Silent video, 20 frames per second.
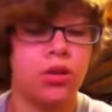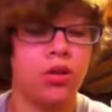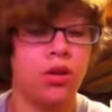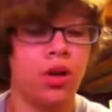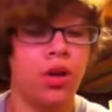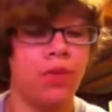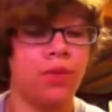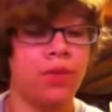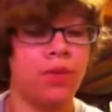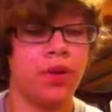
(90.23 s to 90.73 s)

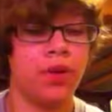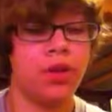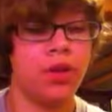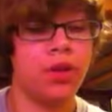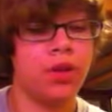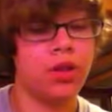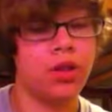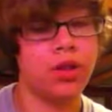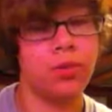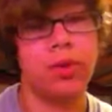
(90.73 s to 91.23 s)
I've been
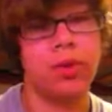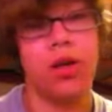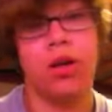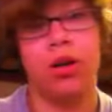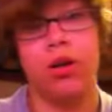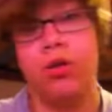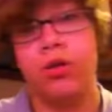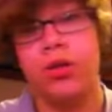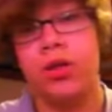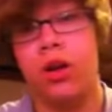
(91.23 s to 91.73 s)
thinking
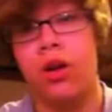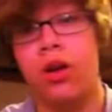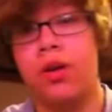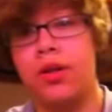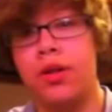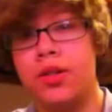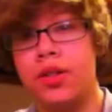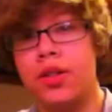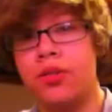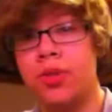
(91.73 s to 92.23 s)
about
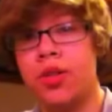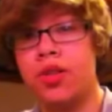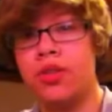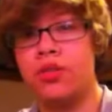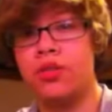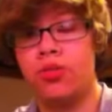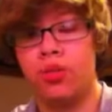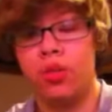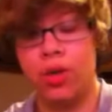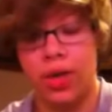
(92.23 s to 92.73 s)
talking to my
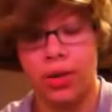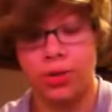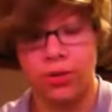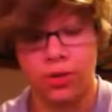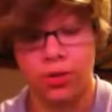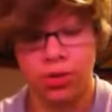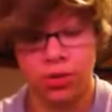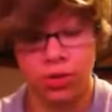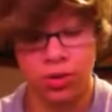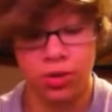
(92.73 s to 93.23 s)
school
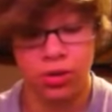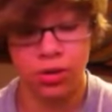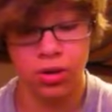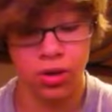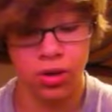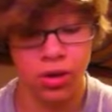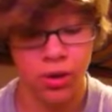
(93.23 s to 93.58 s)
counselor